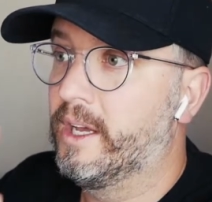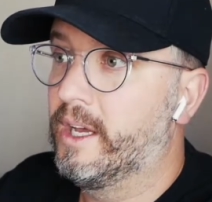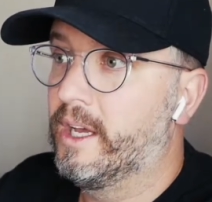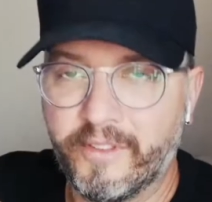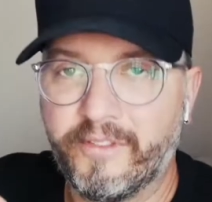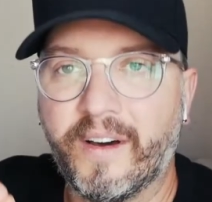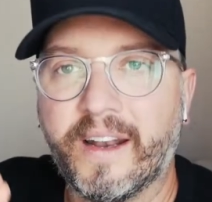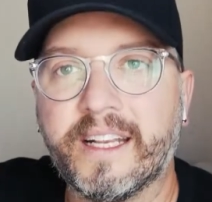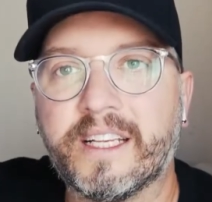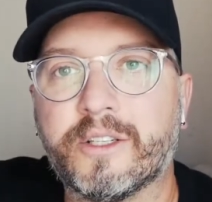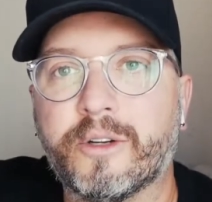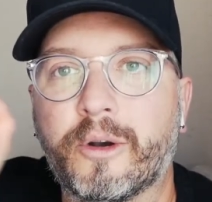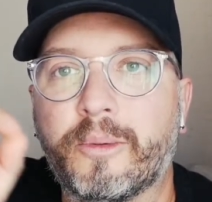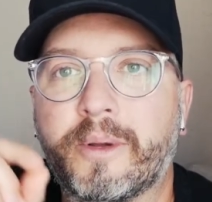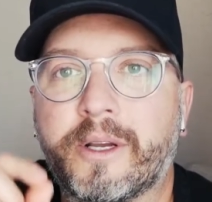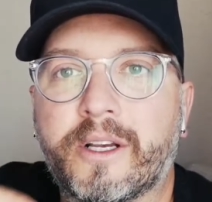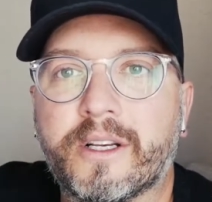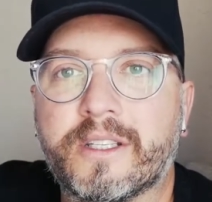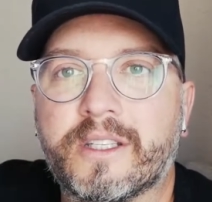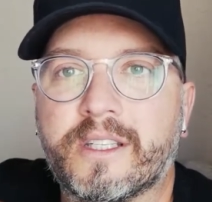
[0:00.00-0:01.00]
Funny story,
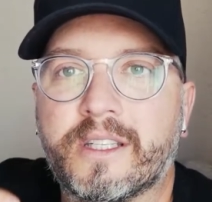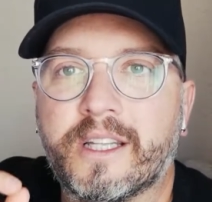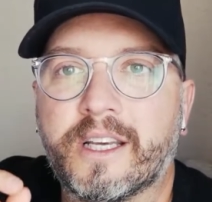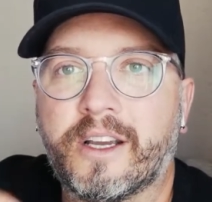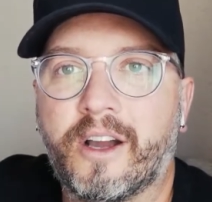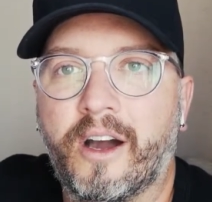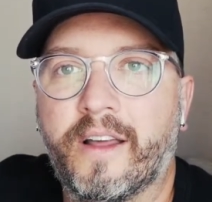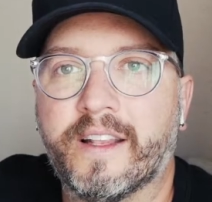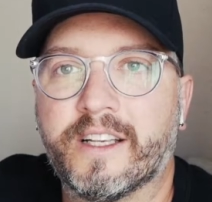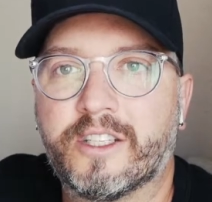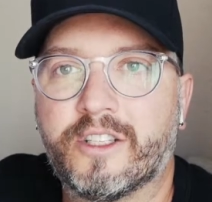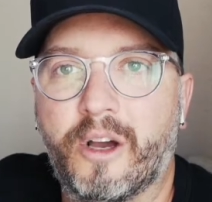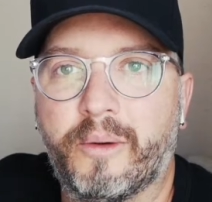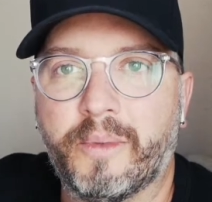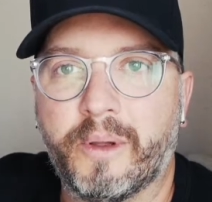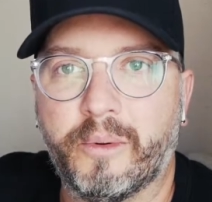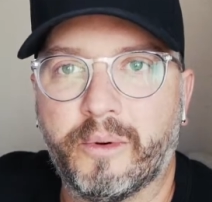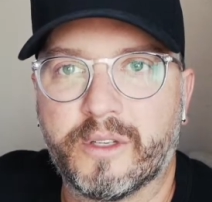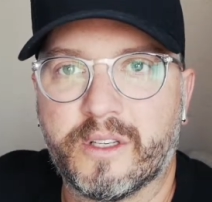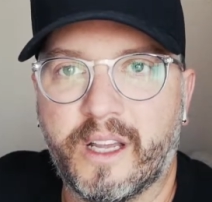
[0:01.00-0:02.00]
because the guy that stopped me
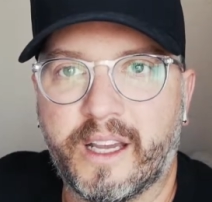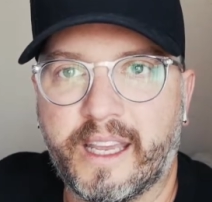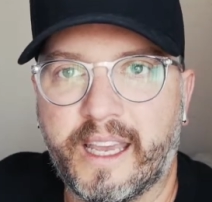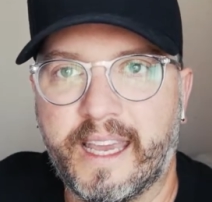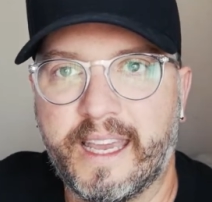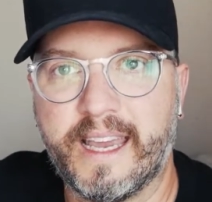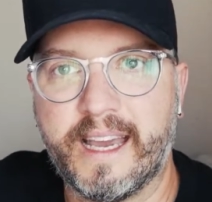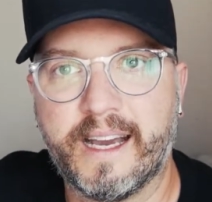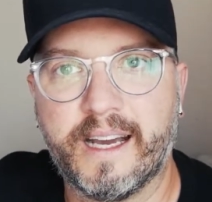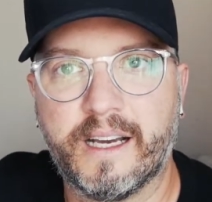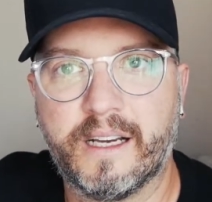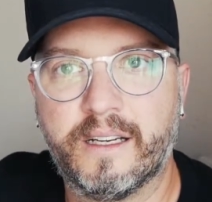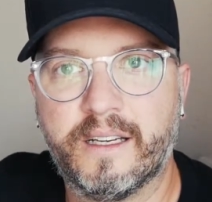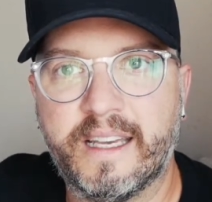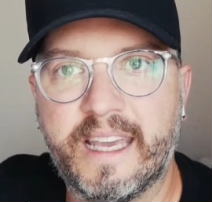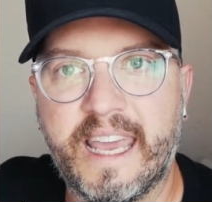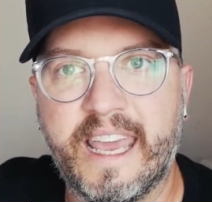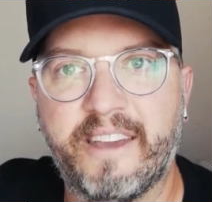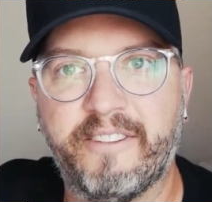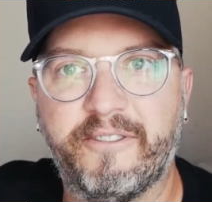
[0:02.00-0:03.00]
was like a
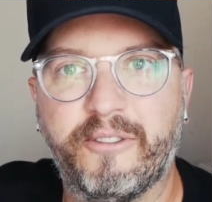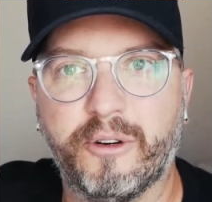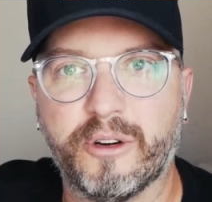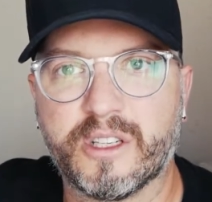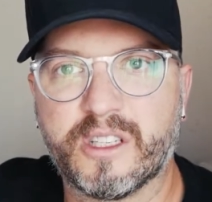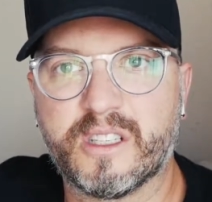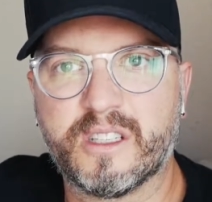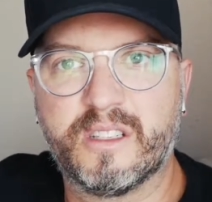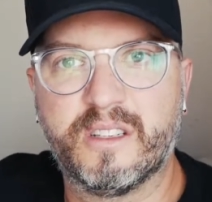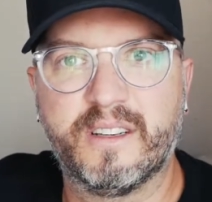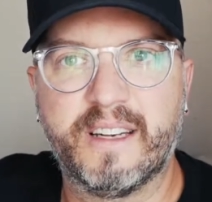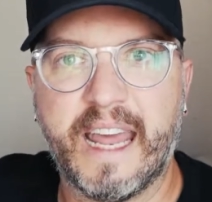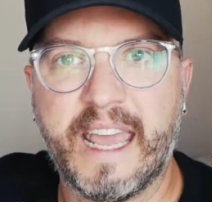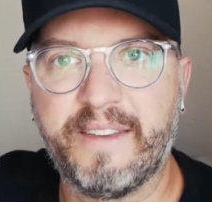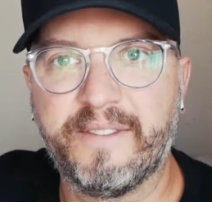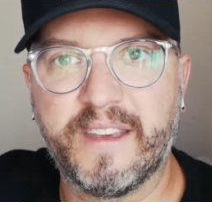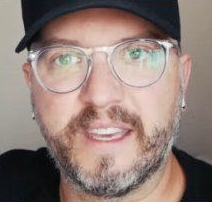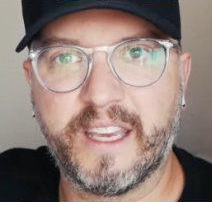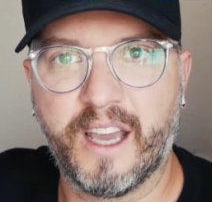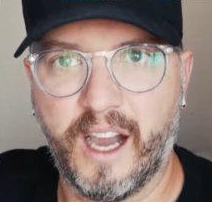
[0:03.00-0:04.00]
Air Force
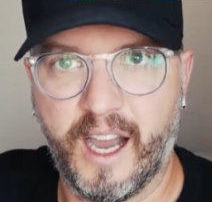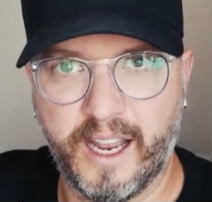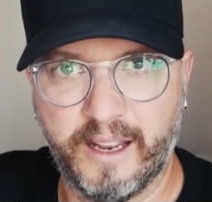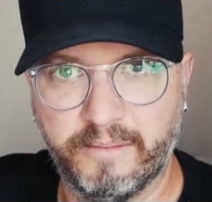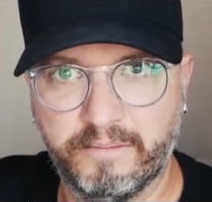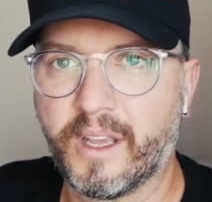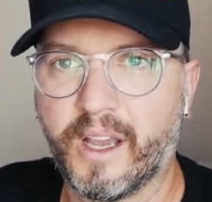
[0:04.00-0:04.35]
Navy guy.